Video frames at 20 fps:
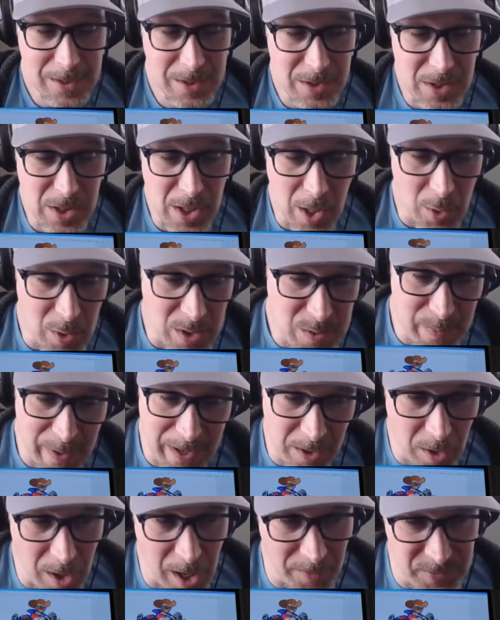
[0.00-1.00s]
it's
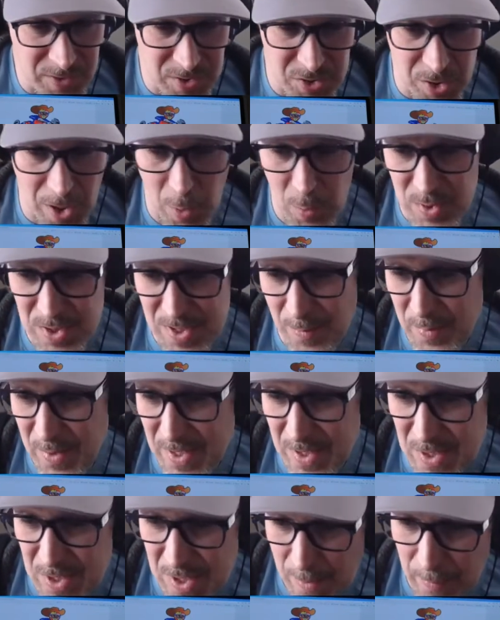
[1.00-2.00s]
better off to start with something
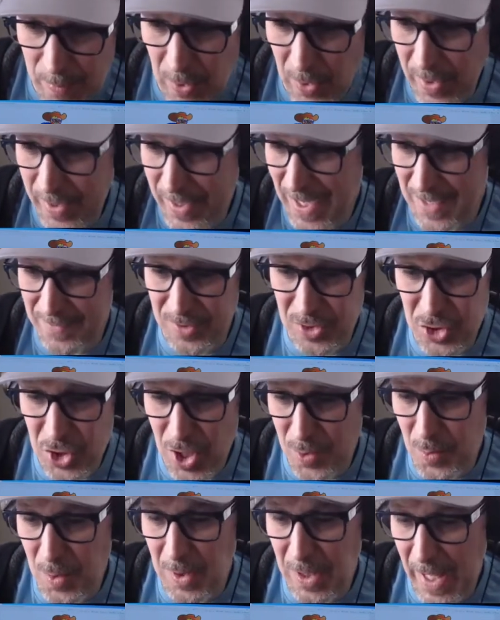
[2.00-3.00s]
simple and kind of a
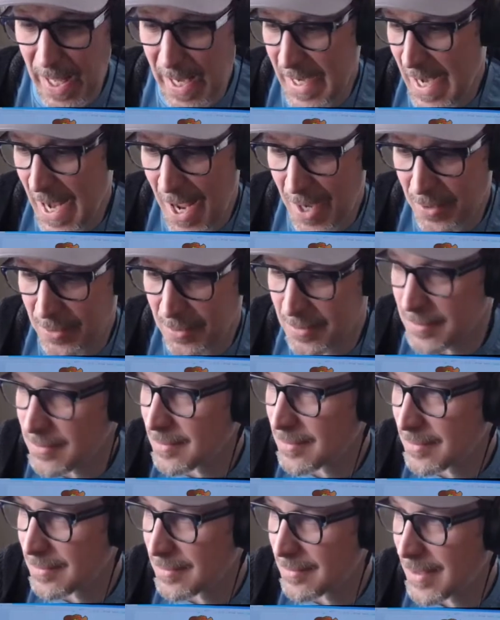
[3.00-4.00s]
general layout,
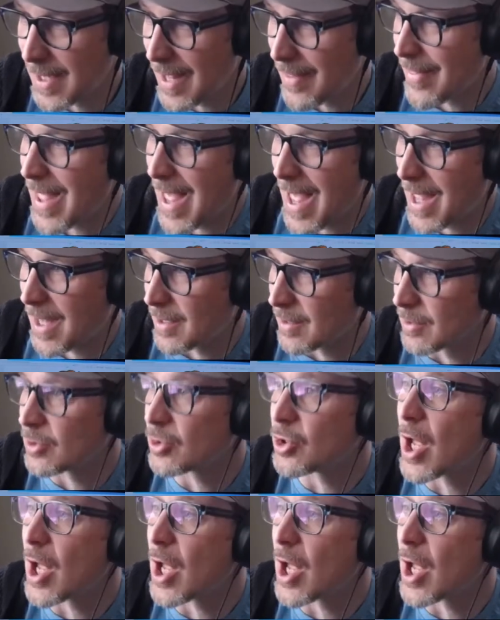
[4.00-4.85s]
and then